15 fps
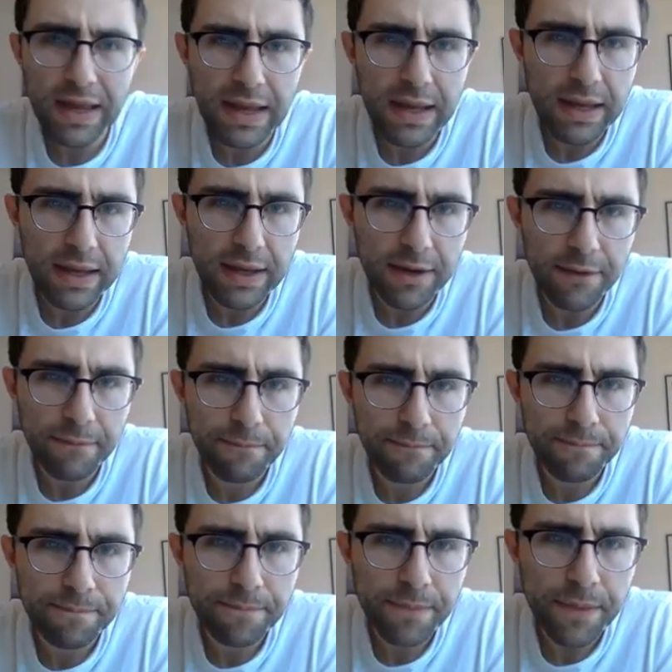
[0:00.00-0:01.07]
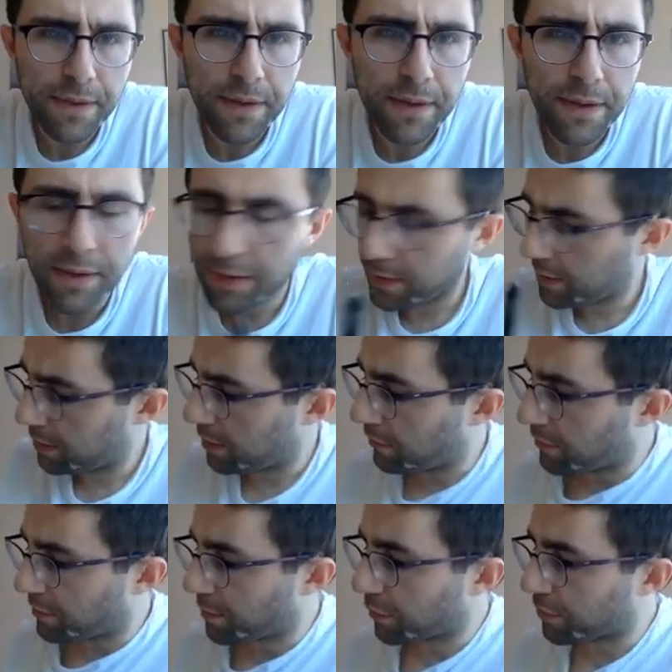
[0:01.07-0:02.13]
A. They
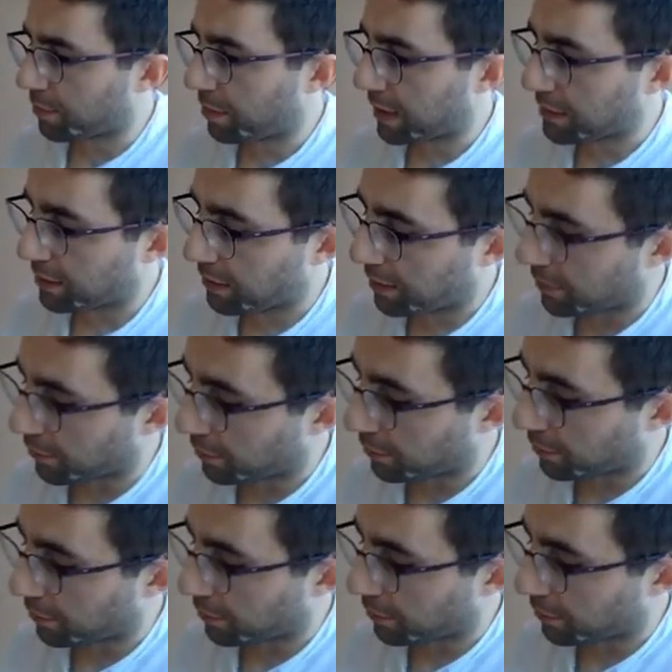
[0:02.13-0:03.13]
just multiplied it the other way.